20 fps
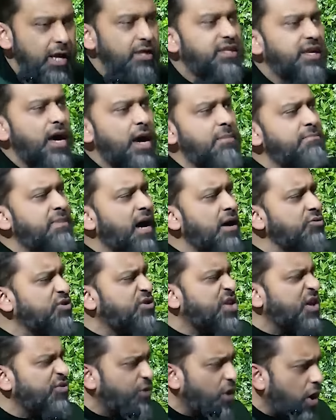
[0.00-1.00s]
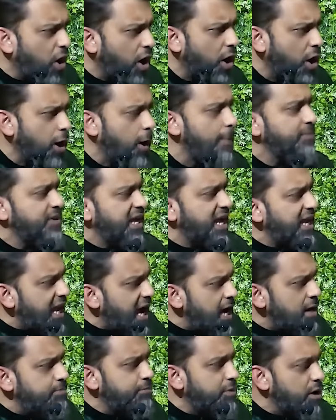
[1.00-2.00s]
the amount of awe and
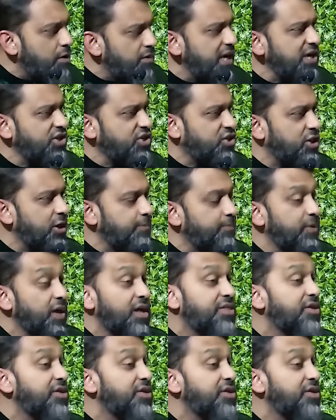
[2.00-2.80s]
admiration